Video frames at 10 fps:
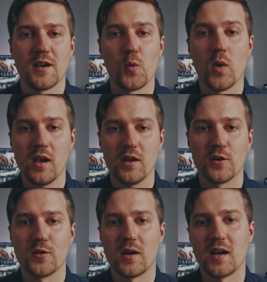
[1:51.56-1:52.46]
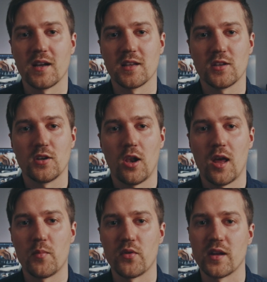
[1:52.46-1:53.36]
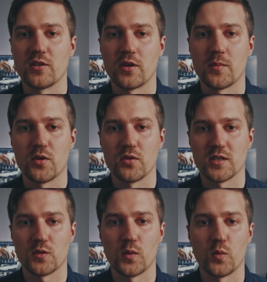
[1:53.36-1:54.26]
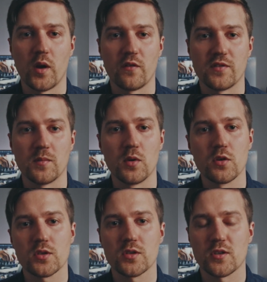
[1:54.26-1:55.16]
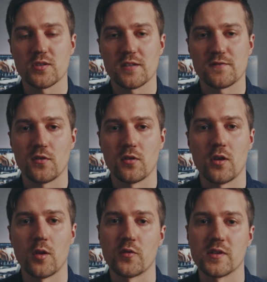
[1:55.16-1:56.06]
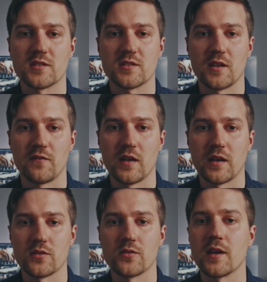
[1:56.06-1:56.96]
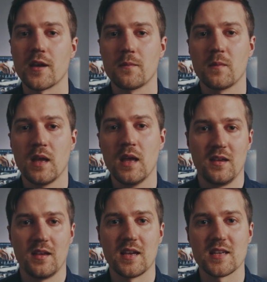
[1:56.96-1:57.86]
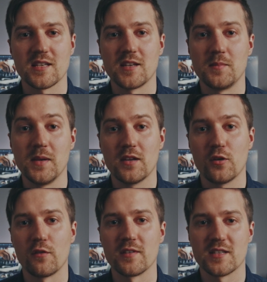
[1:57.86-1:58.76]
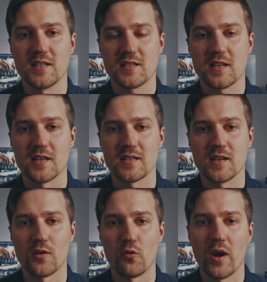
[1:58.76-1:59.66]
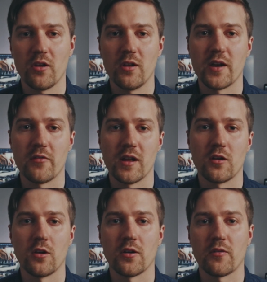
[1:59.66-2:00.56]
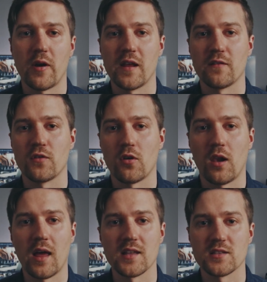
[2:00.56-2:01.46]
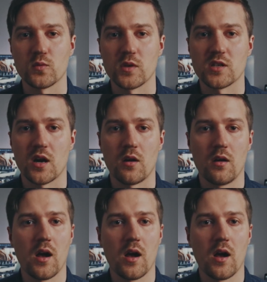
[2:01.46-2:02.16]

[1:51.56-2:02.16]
A while ago I got to collaborate on a project with one of the most successful colorists in Finland today. He has hit it big overseas and is now regularly color grading for clients which are